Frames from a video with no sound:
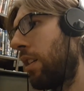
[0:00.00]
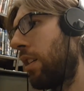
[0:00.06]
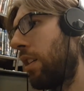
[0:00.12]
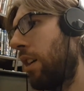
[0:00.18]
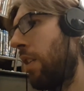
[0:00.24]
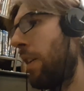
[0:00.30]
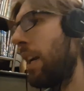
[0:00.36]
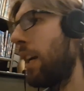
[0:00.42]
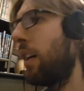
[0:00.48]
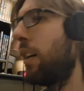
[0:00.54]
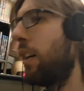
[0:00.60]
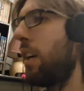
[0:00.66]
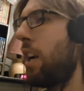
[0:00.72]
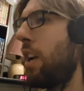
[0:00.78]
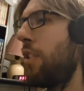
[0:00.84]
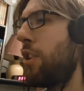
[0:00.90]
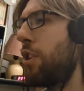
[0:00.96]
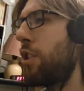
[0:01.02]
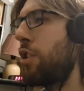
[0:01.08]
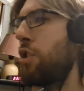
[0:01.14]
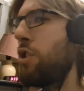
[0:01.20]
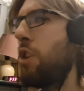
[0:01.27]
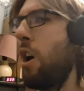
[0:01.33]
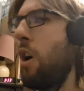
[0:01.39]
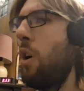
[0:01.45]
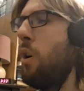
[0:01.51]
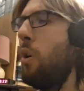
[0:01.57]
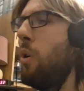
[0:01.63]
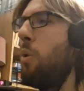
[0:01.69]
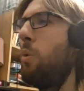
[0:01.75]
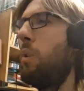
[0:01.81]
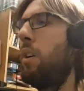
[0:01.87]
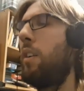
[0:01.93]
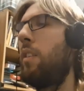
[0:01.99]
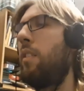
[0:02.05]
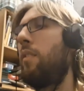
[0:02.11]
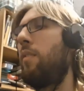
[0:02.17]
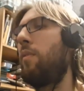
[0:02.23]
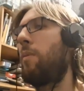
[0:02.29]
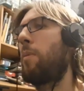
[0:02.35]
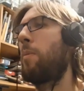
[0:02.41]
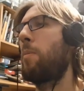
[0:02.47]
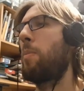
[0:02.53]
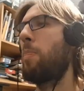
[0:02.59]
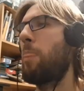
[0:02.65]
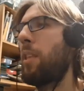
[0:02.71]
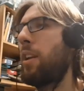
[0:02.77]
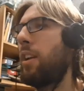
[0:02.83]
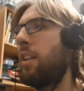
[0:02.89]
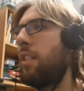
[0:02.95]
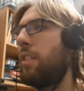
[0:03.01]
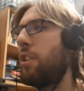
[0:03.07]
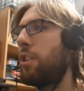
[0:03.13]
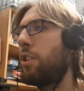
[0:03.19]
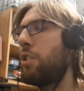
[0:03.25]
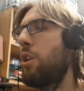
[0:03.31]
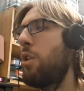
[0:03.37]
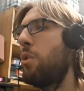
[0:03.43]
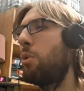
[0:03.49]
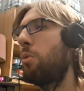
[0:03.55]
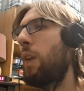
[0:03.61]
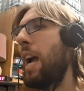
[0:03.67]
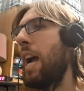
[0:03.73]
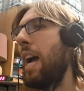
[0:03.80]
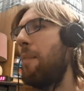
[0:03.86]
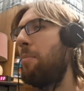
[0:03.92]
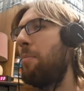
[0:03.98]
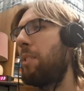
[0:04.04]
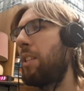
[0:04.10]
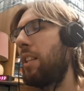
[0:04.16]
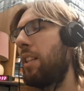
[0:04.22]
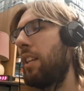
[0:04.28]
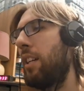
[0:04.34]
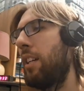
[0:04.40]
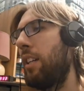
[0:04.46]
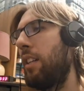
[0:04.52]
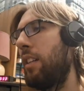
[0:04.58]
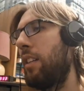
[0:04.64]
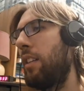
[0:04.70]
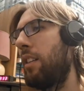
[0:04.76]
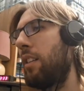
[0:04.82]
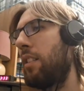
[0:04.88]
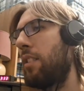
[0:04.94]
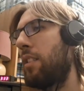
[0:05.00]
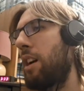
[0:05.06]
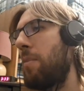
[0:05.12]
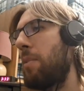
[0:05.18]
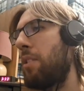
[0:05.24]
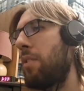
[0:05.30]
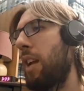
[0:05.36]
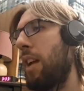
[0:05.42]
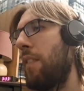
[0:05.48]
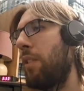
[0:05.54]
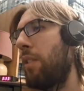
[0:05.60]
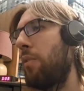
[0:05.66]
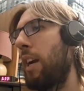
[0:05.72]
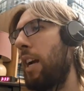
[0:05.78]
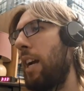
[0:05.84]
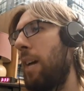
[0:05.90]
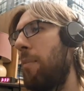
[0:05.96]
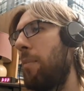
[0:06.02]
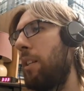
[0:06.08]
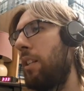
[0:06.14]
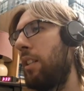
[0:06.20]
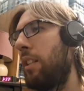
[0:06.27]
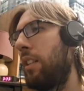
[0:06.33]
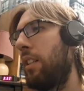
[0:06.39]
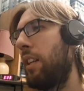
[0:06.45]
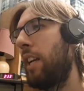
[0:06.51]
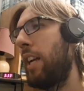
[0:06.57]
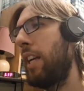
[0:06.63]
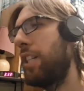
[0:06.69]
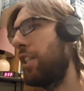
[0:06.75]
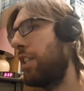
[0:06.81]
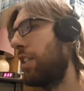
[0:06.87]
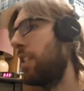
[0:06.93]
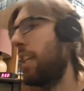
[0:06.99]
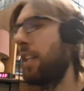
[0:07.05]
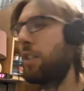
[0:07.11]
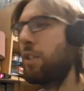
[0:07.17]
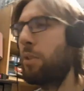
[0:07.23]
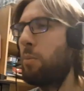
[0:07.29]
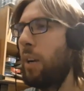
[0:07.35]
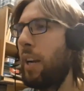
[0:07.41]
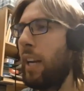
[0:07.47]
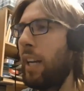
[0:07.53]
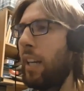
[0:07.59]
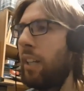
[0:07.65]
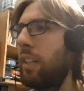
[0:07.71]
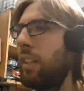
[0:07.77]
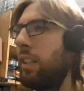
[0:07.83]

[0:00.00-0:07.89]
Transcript: Oh, here. There's no grab to the zombies don't have a grab. It's just that swing.